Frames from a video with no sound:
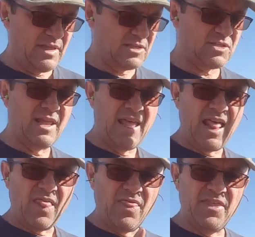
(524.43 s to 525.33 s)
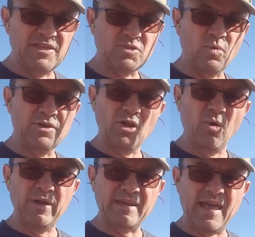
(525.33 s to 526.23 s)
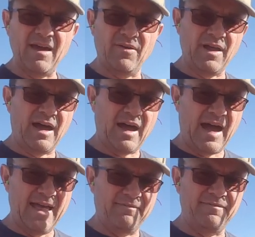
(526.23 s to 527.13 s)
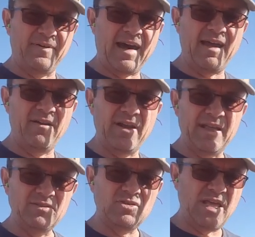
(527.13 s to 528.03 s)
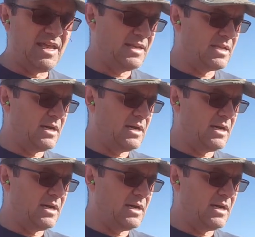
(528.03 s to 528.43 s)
This one going down, I have fired 10